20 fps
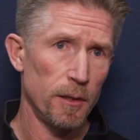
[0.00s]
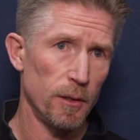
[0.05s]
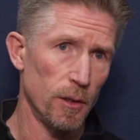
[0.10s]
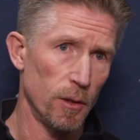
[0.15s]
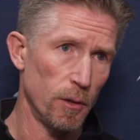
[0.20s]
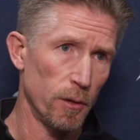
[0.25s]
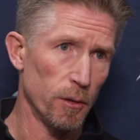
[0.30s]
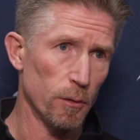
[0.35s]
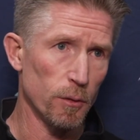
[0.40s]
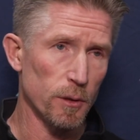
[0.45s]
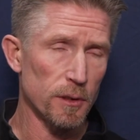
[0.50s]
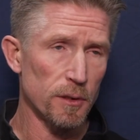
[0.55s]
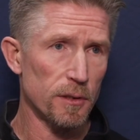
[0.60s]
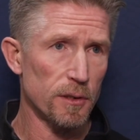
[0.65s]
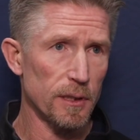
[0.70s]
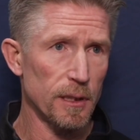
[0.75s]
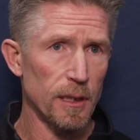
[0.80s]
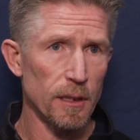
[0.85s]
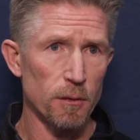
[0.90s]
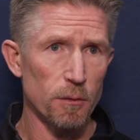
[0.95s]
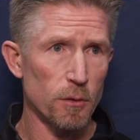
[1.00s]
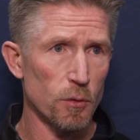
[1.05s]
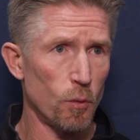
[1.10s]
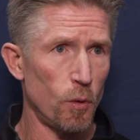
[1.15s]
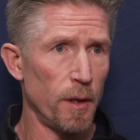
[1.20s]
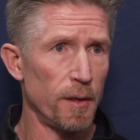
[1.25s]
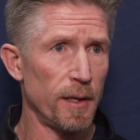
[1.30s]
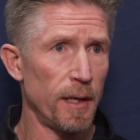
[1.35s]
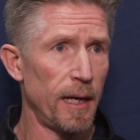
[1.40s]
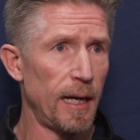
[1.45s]
You know there was uh, there was
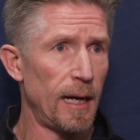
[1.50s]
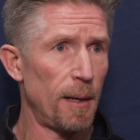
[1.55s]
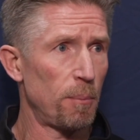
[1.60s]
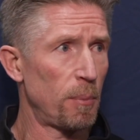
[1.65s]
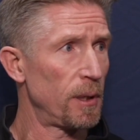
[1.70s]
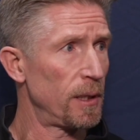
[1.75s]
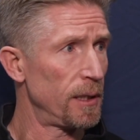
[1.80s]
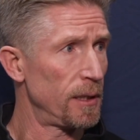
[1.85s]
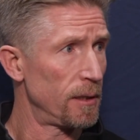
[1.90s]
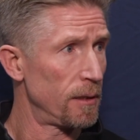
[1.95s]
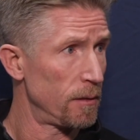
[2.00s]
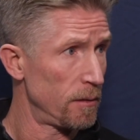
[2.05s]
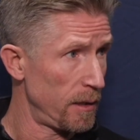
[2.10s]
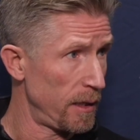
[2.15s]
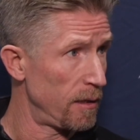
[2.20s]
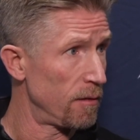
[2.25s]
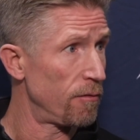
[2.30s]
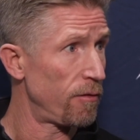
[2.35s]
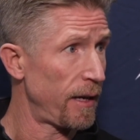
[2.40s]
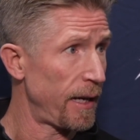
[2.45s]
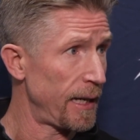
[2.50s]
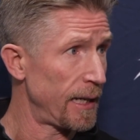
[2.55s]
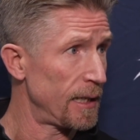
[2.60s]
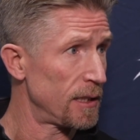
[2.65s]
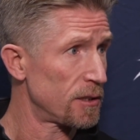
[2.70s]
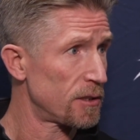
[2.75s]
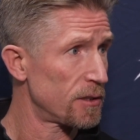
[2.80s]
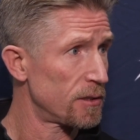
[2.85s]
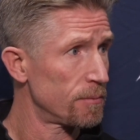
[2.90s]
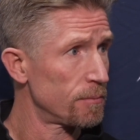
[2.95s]
one that happened in in
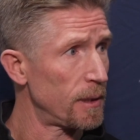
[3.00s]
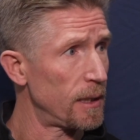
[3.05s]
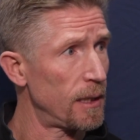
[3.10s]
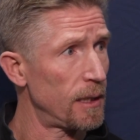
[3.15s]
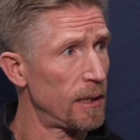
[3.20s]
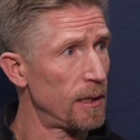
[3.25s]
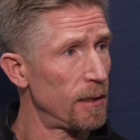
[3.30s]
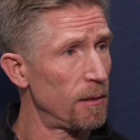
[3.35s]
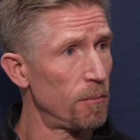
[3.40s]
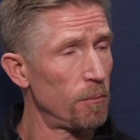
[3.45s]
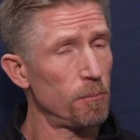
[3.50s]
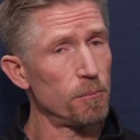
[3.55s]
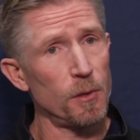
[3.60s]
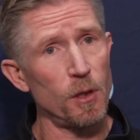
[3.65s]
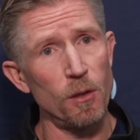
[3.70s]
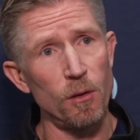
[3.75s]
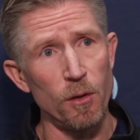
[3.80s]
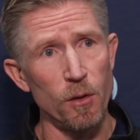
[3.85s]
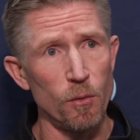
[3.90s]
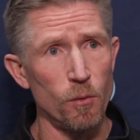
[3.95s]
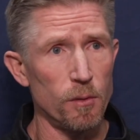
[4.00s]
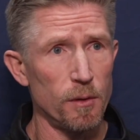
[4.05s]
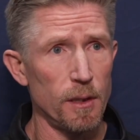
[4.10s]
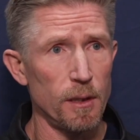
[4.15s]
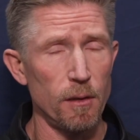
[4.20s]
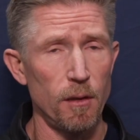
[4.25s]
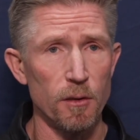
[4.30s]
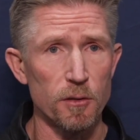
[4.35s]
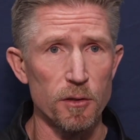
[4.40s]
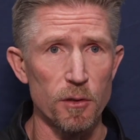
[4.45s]
Vegas. Um, you know
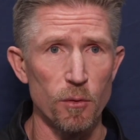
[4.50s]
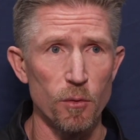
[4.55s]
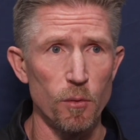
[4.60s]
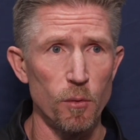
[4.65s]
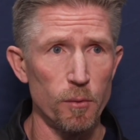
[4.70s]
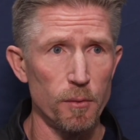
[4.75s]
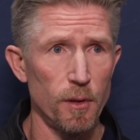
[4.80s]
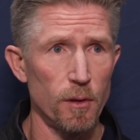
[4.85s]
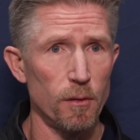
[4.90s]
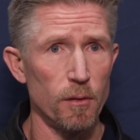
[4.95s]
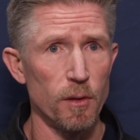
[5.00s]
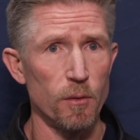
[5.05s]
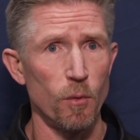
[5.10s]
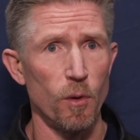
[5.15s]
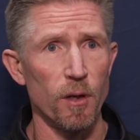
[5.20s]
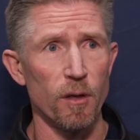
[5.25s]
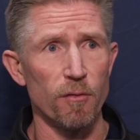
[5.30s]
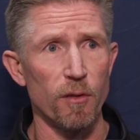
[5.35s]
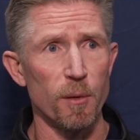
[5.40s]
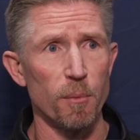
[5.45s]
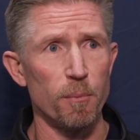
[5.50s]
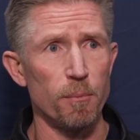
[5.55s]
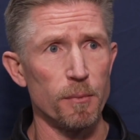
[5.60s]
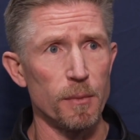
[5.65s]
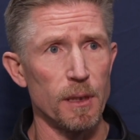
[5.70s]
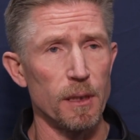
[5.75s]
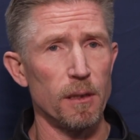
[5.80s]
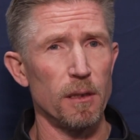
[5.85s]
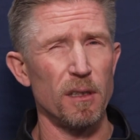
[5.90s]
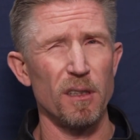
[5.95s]
and also you know in one of our
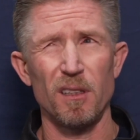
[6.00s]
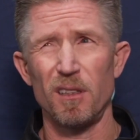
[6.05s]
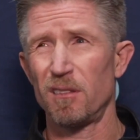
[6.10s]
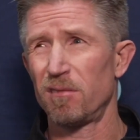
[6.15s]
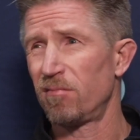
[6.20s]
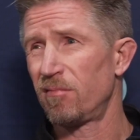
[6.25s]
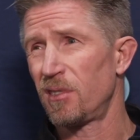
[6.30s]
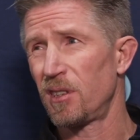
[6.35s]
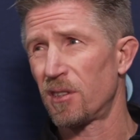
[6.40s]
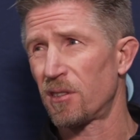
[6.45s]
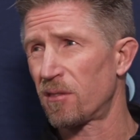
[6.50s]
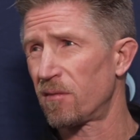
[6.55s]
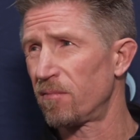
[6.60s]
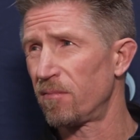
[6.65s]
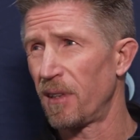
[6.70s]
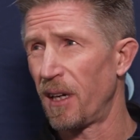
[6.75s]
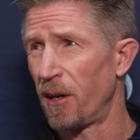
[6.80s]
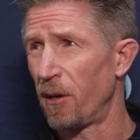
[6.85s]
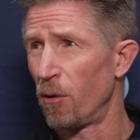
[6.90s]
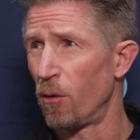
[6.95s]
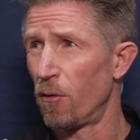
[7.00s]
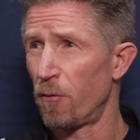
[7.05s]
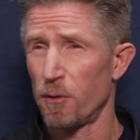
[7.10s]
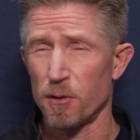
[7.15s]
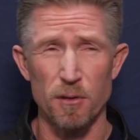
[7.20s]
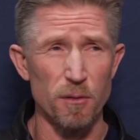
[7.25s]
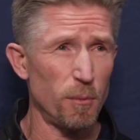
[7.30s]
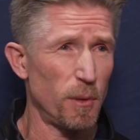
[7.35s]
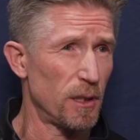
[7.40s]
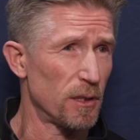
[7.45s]
uh, just I don't know if it
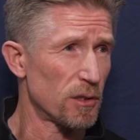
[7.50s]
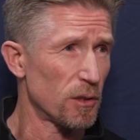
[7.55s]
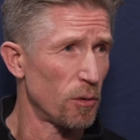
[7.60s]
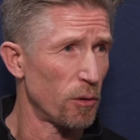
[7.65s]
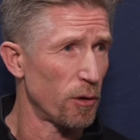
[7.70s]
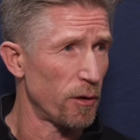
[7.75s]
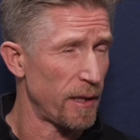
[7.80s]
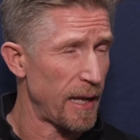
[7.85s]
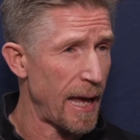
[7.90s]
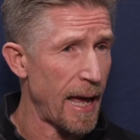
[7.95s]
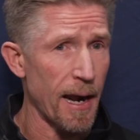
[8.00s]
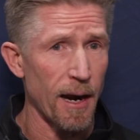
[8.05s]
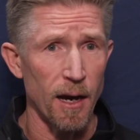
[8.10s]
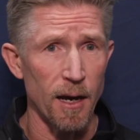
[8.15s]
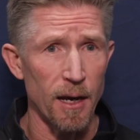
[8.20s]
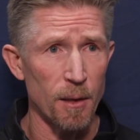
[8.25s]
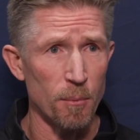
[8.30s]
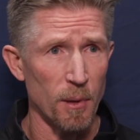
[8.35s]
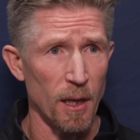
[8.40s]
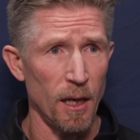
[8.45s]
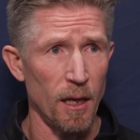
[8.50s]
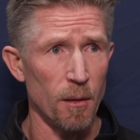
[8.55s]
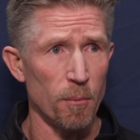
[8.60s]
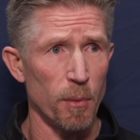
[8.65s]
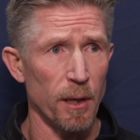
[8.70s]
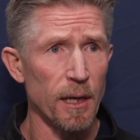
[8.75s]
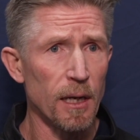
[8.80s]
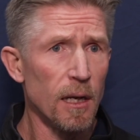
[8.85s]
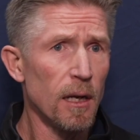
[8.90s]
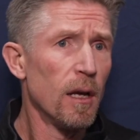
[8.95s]
was the Minnesota or the Anaheim game,
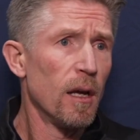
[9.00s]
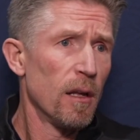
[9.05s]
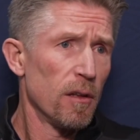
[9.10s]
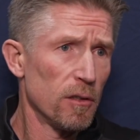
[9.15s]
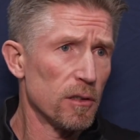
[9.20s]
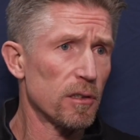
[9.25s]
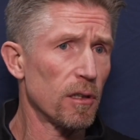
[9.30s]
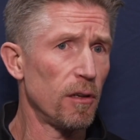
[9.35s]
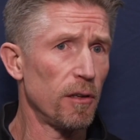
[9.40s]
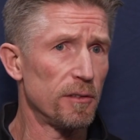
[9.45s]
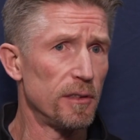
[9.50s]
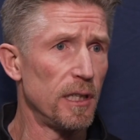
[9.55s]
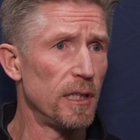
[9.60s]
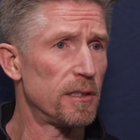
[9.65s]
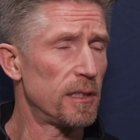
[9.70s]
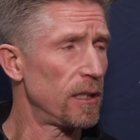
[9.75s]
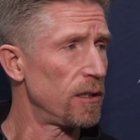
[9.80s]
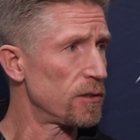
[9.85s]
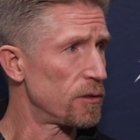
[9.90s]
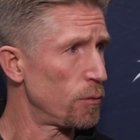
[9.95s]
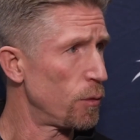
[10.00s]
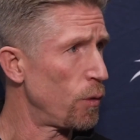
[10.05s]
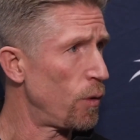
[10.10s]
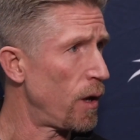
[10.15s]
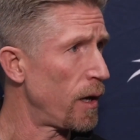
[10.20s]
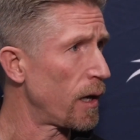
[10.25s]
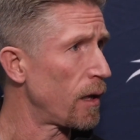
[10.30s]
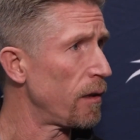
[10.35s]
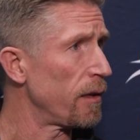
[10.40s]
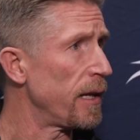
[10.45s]
but there's little details that we
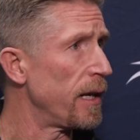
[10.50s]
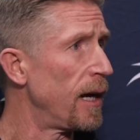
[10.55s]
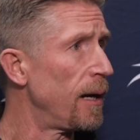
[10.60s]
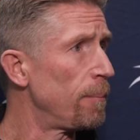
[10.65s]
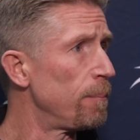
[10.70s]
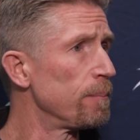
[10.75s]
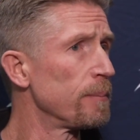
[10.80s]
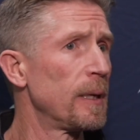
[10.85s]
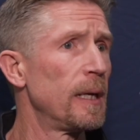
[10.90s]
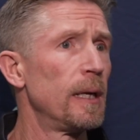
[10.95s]
want to clean up